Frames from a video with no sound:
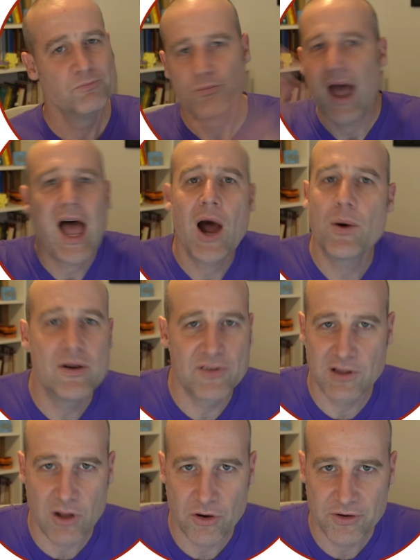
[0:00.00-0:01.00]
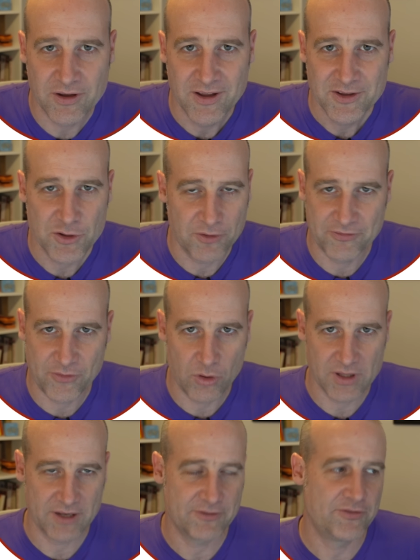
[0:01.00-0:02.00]
however long you're
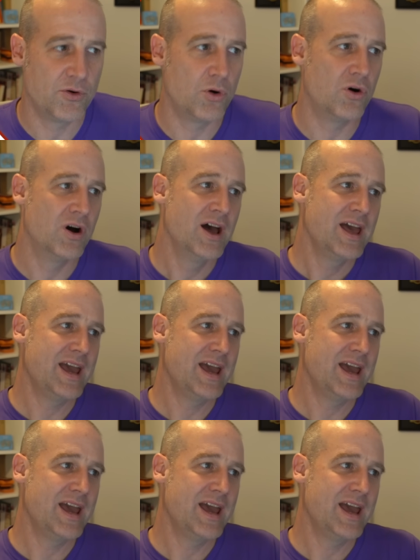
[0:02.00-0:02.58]
falling for,